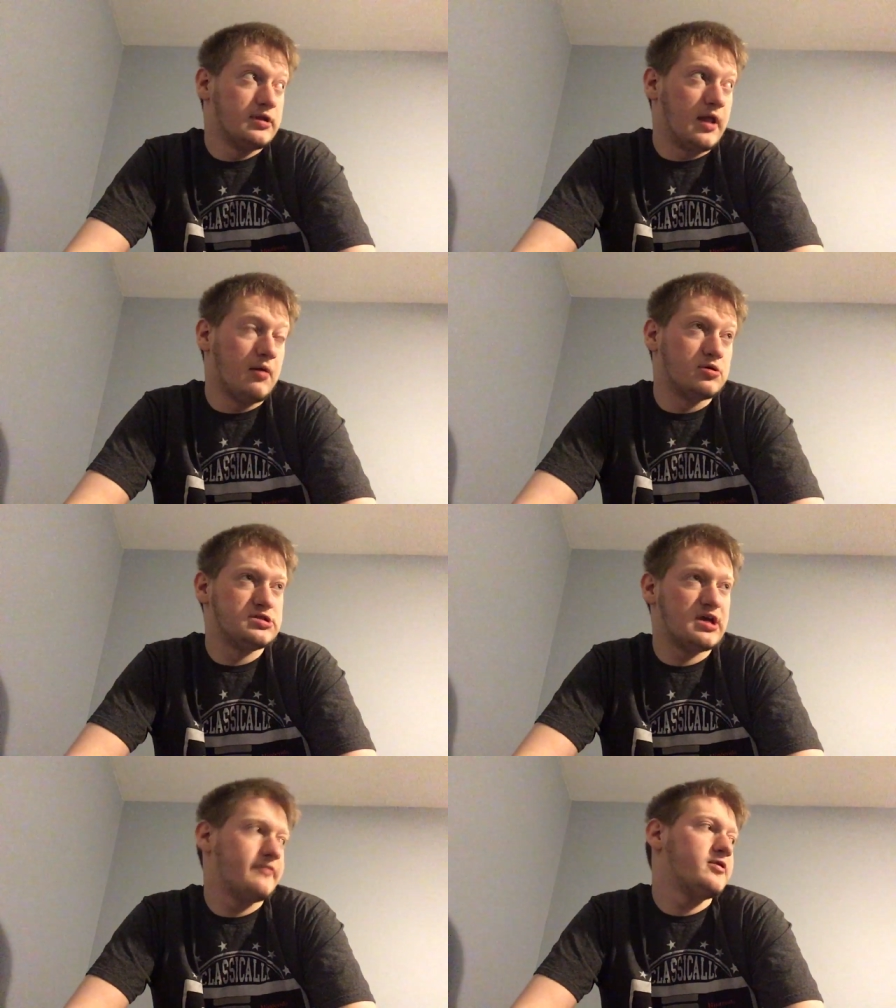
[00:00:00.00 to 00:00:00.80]
that
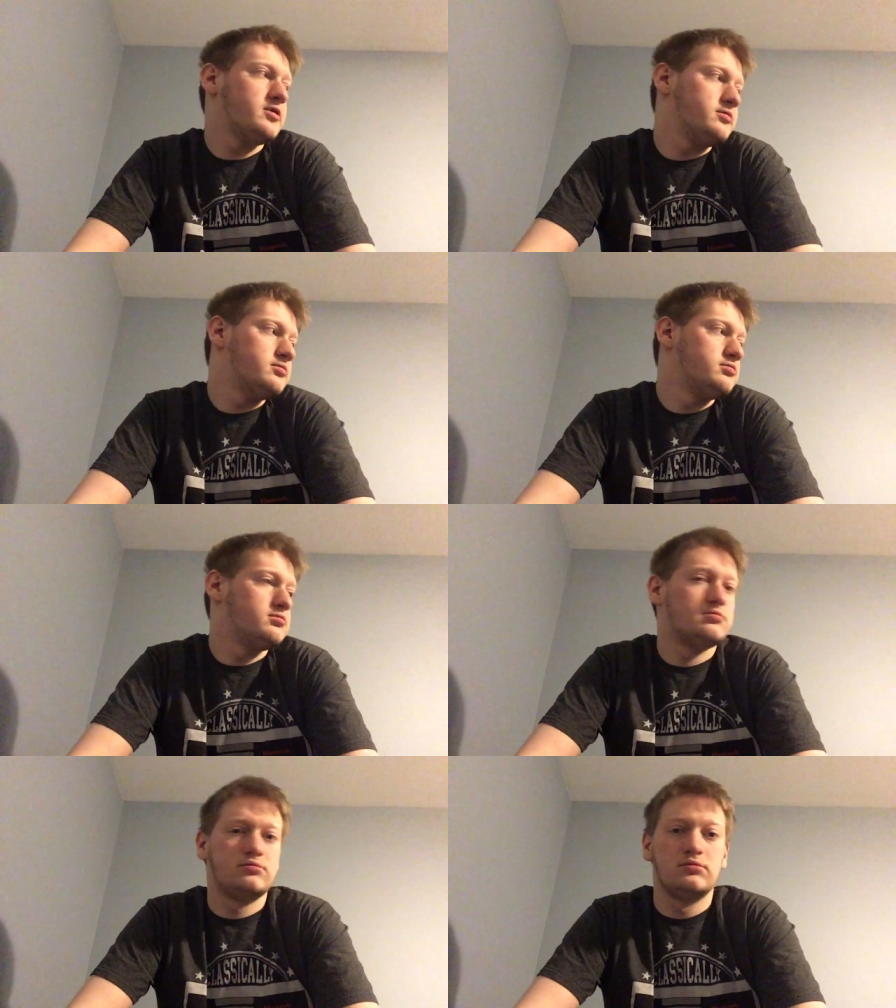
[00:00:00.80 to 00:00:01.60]
one's heavy and
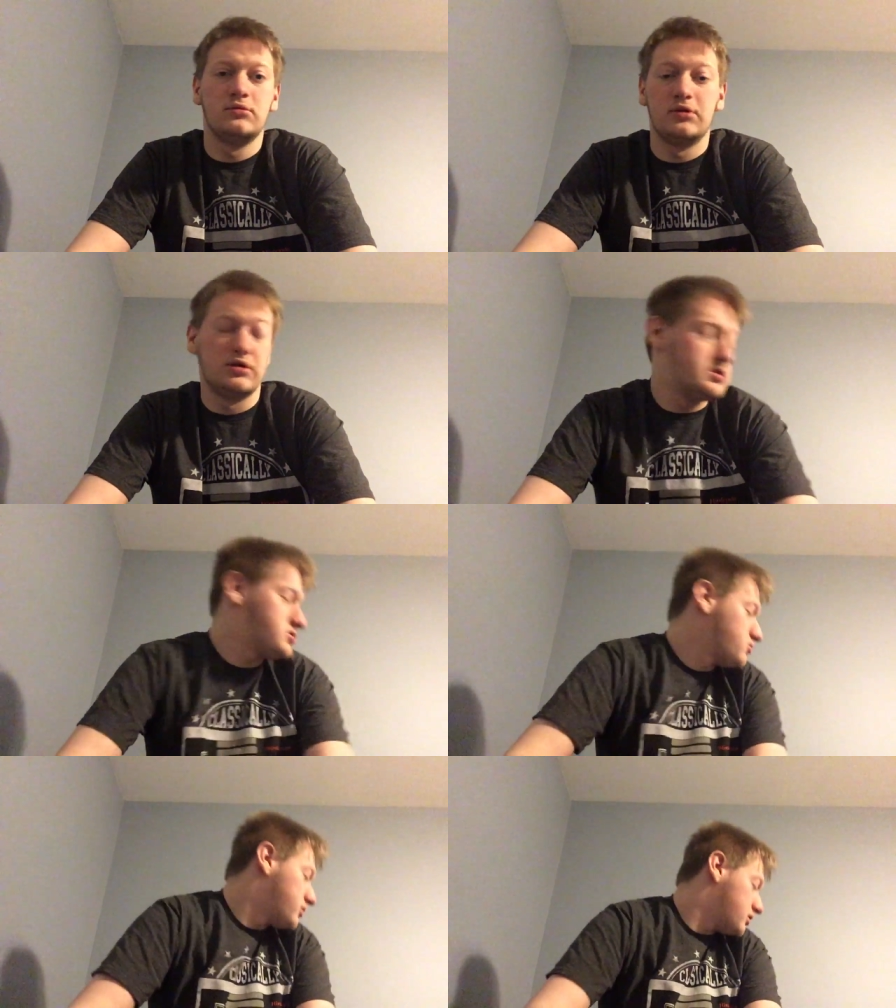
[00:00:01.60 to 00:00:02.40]

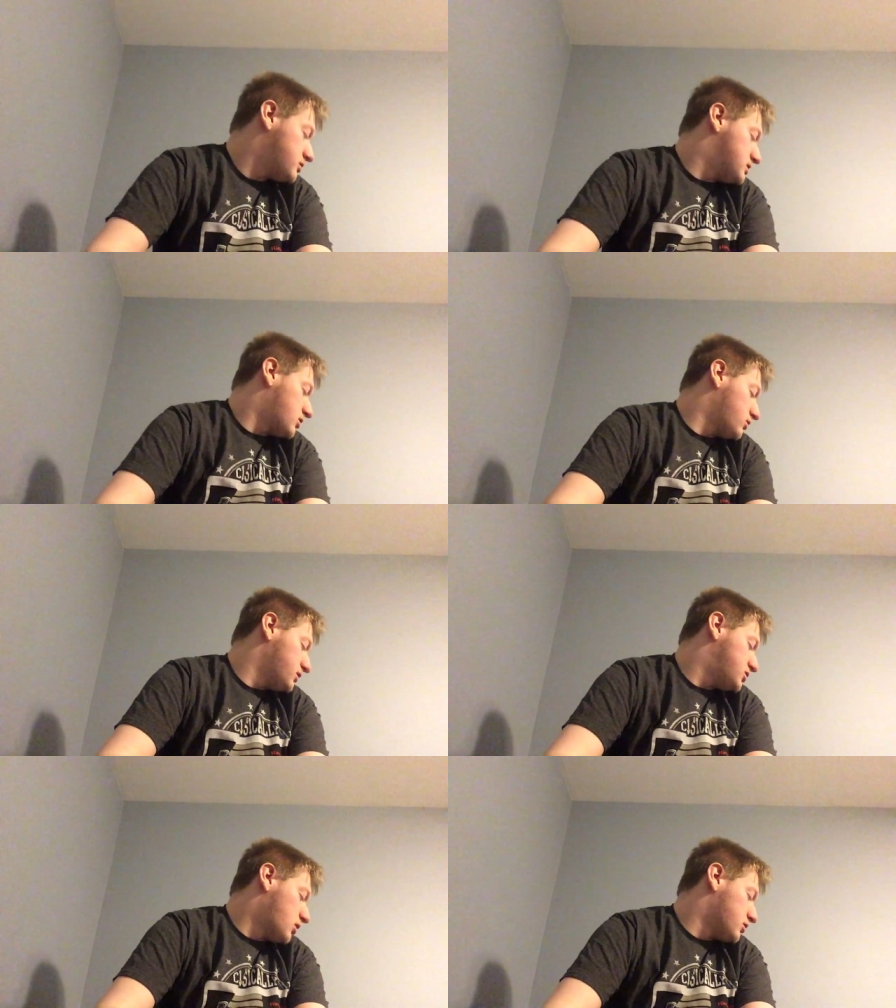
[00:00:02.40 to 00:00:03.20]
this one's
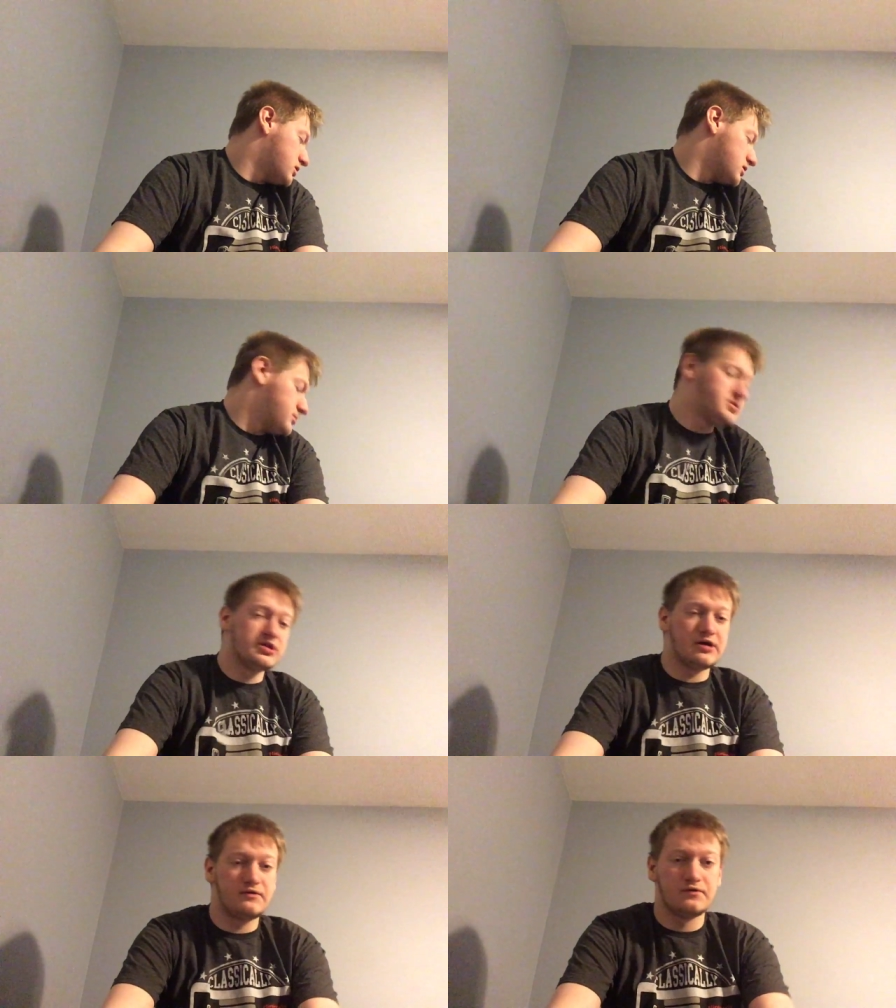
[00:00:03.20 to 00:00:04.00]
currently charging some
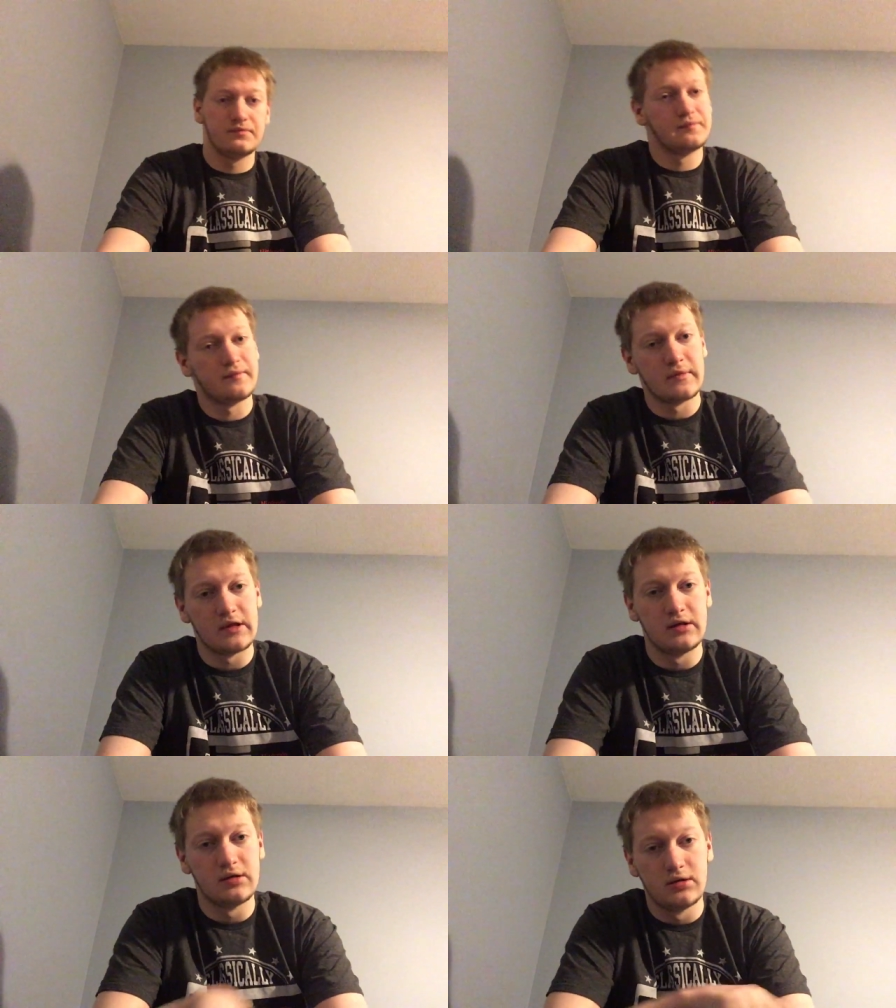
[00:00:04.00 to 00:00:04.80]
stuff.
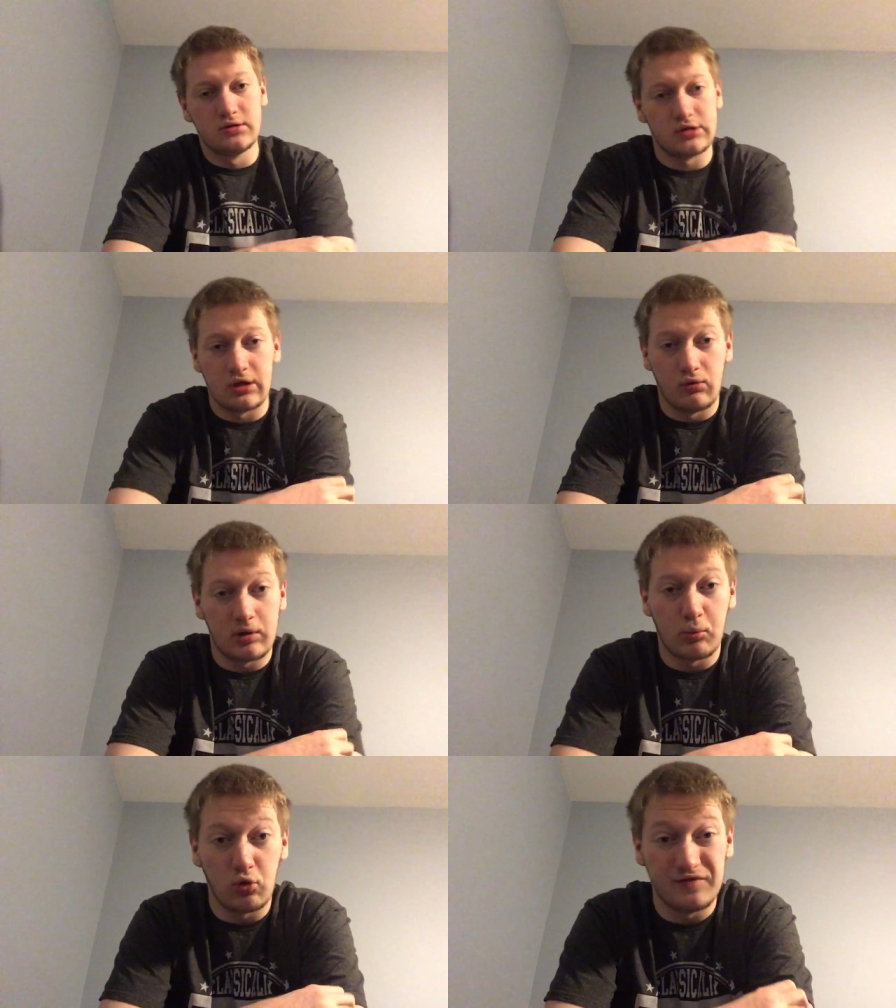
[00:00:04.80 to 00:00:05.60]
So I don't
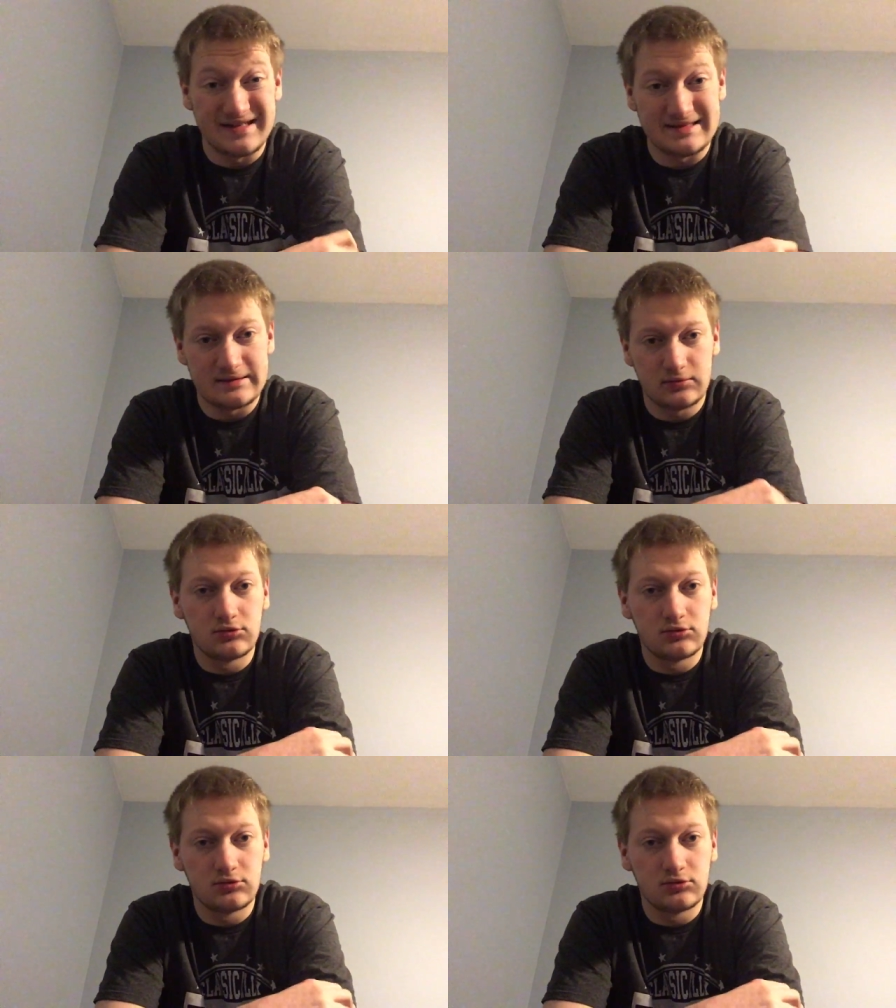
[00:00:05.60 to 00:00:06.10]
want to move it.